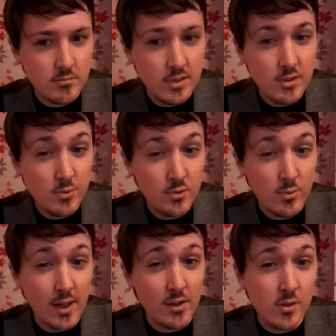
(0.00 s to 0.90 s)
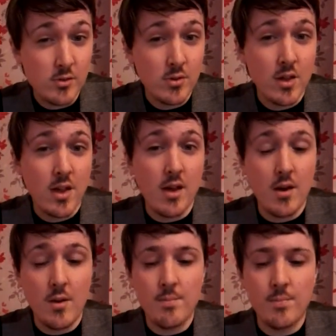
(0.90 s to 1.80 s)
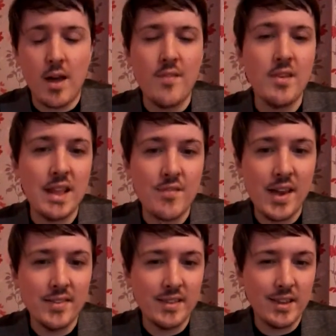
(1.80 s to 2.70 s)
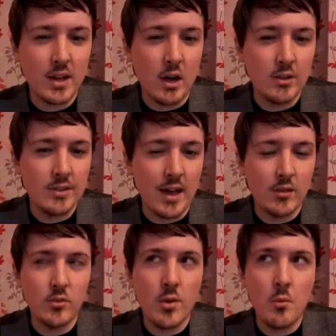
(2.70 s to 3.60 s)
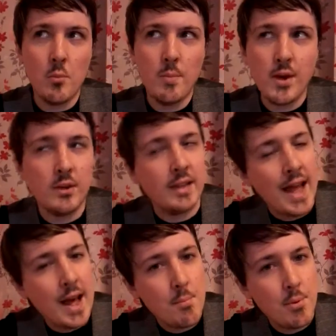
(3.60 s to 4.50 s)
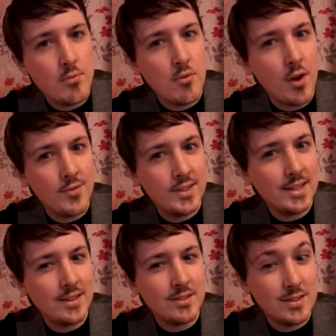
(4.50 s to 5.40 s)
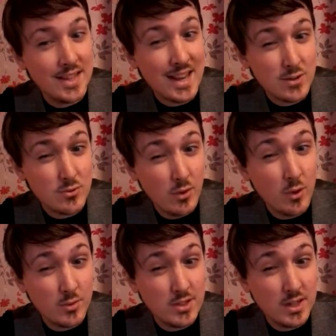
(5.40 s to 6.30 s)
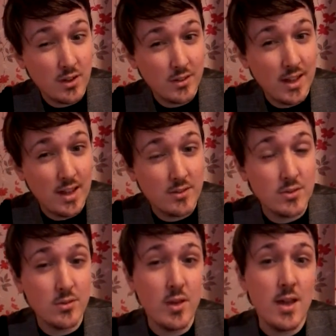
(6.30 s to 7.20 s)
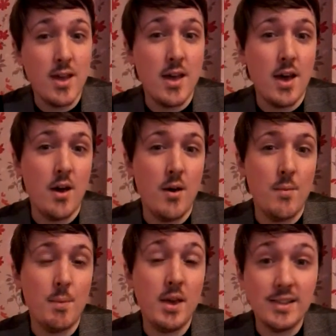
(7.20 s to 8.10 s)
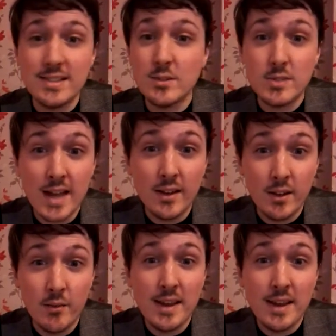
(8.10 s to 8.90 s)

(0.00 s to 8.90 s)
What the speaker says: This one's quite good. I think they're phasing the cards out, so it will be on an app rather than an actual loyalty card now. So, but you can still download